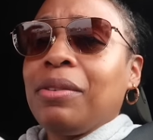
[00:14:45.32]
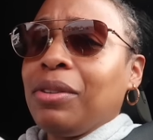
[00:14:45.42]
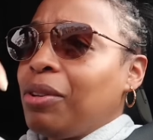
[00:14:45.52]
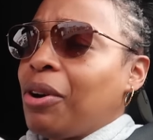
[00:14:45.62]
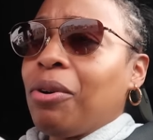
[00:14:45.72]

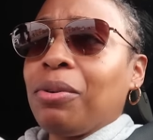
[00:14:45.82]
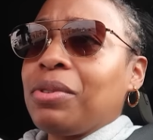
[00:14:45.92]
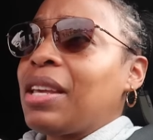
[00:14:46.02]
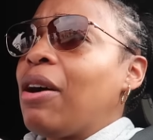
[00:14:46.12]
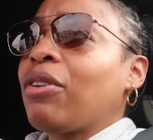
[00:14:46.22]
you know,
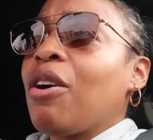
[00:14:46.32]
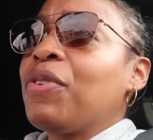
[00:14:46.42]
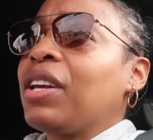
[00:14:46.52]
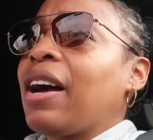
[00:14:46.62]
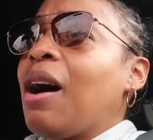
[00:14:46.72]
sound off
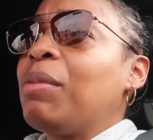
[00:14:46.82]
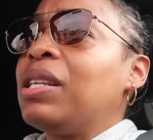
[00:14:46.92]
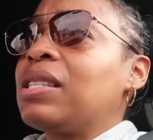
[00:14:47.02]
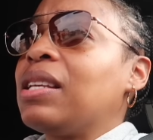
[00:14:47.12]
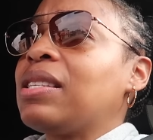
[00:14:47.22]
in the
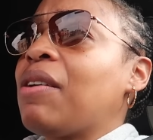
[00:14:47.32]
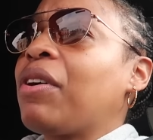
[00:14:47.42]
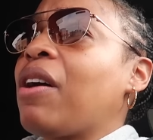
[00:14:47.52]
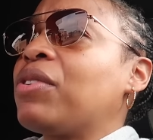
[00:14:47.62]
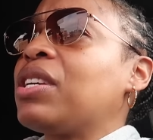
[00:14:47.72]
comments. Let's have a
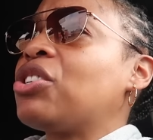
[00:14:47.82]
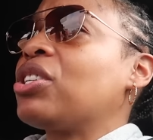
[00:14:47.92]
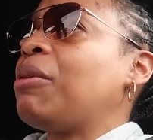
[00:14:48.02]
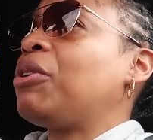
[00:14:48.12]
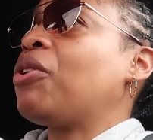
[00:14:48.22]
conversation.
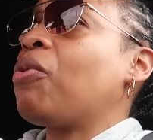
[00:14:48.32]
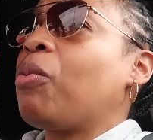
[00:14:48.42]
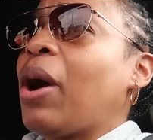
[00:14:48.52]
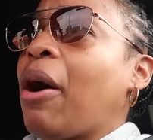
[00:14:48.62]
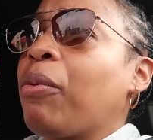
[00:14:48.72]
Let me know
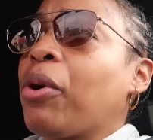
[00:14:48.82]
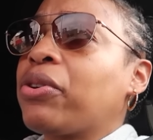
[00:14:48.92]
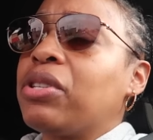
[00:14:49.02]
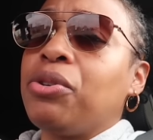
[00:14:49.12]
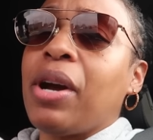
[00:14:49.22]
how it
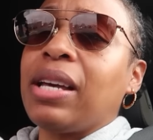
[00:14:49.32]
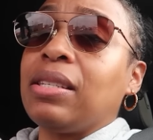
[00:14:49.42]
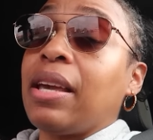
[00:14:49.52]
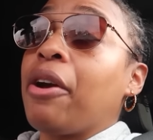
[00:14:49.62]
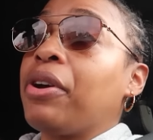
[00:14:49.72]
works in you
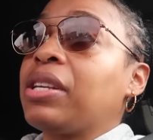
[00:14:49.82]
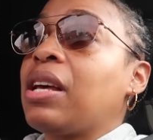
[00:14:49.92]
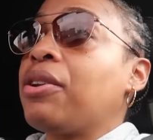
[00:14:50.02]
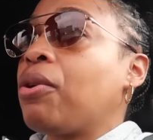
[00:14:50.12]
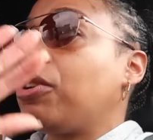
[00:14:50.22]
guys' area, because I
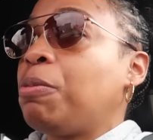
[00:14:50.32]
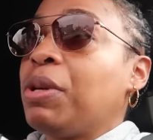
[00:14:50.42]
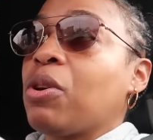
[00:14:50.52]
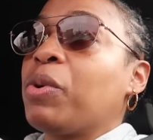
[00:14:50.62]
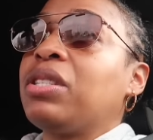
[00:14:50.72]
know it
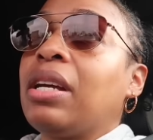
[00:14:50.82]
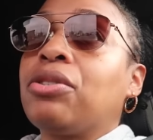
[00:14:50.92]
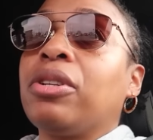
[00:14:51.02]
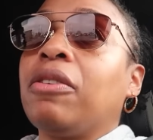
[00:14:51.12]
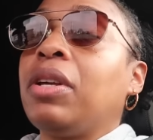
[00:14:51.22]
depends on what state
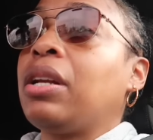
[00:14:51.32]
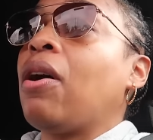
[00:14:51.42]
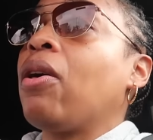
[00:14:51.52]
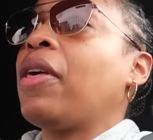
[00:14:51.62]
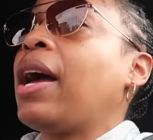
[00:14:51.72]
you live in and
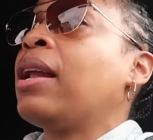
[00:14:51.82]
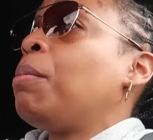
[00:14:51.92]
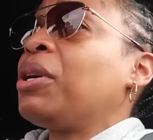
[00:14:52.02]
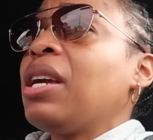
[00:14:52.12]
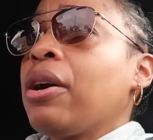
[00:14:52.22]
all that.
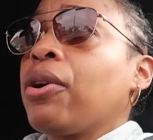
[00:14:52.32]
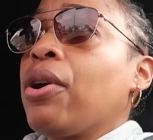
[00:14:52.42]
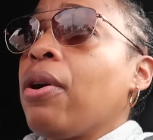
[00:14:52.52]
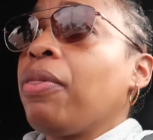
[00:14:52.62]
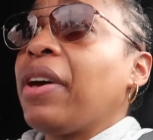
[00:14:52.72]
But yeah,
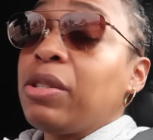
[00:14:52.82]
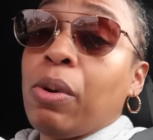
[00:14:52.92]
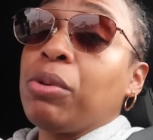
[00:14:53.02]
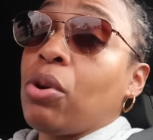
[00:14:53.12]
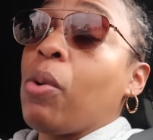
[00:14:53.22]
girl, that's
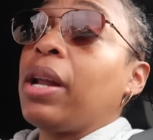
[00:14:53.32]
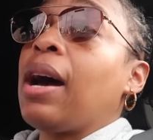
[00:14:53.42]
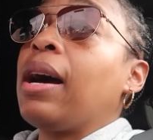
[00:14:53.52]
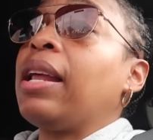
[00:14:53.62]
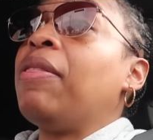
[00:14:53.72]
what was going
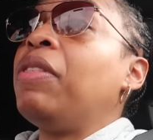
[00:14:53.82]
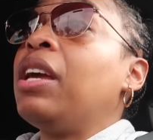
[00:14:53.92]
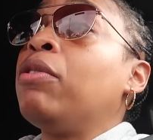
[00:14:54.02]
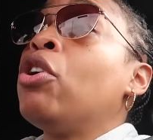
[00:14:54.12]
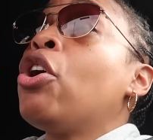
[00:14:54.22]
on. And
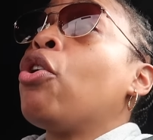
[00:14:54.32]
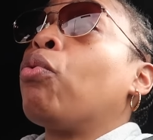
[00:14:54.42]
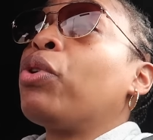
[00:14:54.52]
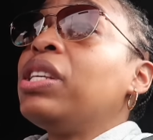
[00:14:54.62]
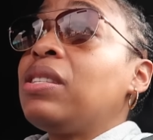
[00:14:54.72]
then
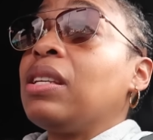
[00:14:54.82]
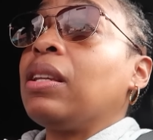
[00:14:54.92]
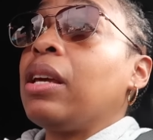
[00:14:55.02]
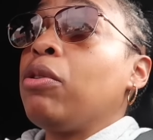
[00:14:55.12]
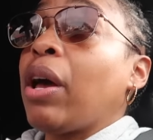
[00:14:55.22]

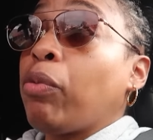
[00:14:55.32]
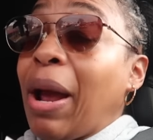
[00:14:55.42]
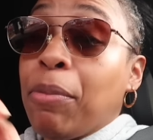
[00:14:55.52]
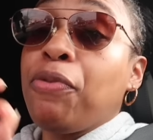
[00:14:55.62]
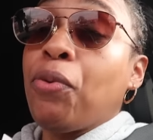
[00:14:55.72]
recently, like
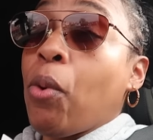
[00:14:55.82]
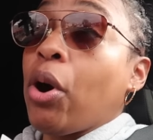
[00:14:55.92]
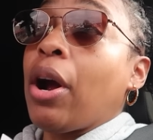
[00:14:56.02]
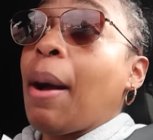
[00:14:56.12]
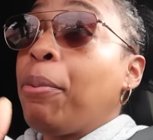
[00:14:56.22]
right
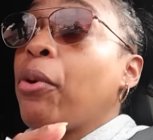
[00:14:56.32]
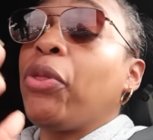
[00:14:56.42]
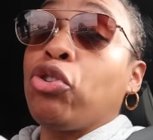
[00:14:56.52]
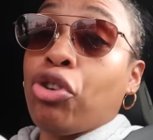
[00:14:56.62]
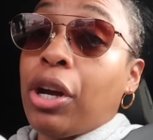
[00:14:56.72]
before I pulled
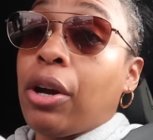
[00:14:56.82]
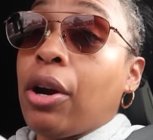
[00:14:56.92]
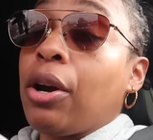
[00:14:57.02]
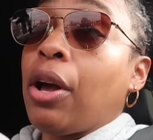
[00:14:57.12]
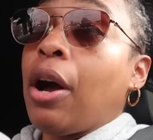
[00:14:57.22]
the
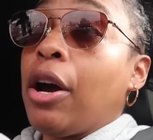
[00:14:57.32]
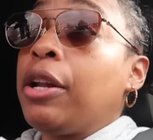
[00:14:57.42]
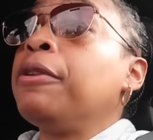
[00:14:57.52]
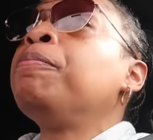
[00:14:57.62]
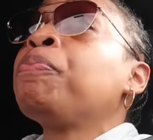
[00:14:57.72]
trigger
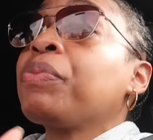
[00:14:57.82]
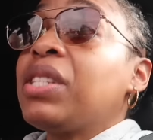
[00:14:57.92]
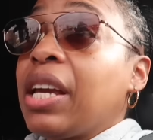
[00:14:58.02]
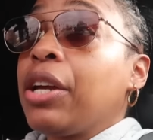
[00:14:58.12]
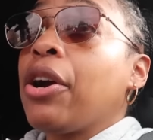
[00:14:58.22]
on
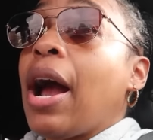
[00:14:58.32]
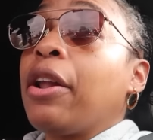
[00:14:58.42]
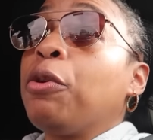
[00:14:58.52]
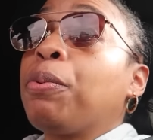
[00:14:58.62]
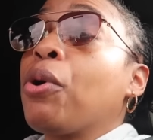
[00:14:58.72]
taking her out
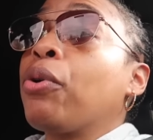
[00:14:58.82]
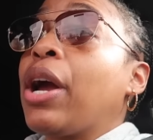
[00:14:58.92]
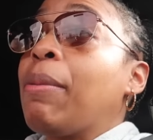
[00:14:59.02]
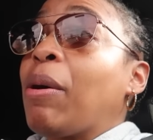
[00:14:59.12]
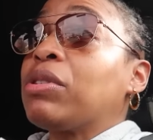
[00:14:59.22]
of the
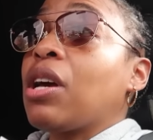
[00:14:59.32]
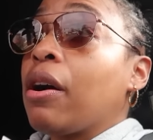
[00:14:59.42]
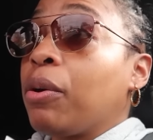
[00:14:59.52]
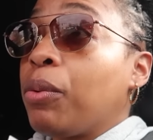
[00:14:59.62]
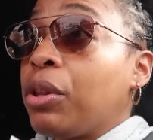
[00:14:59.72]
program, I was
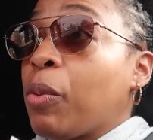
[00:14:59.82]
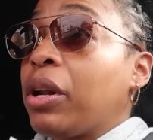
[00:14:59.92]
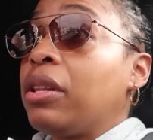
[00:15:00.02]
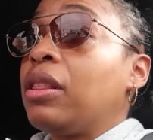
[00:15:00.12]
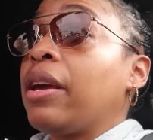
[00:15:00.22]
talking with one
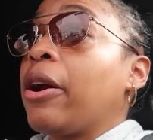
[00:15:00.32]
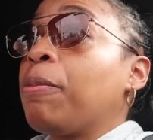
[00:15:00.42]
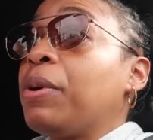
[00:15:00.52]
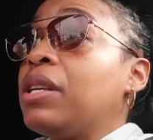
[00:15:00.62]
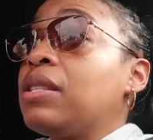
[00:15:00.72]
of the
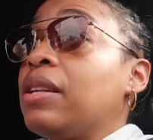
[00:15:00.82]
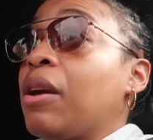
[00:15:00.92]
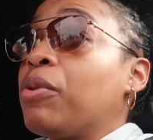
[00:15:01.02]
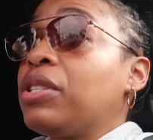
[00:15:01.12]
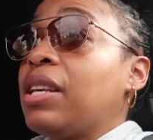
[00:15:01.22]
therapists, and
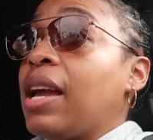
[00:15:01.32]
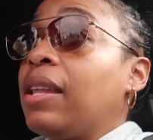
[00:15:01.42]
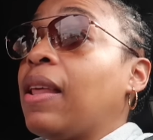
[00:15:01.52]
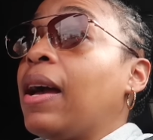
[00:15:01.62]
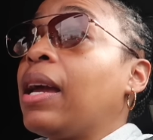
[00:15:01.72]
they were
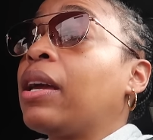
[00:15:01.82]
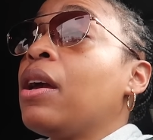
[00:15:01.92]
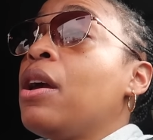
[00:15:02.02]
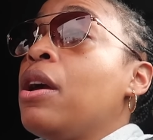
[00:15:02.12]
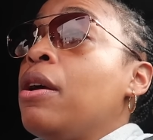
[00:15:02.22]
saying, like,
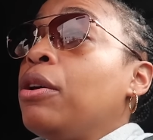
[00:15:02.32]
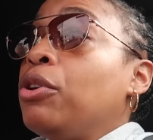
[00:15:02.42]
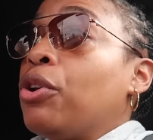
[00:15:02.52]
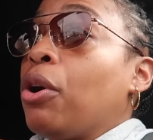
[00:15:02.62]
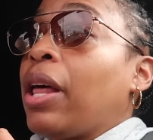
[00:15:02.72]

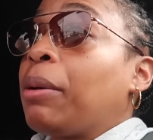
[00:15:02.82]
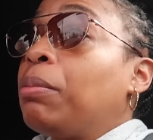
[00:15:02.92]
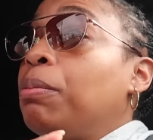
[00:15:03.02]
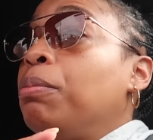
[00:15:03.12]
you know, like,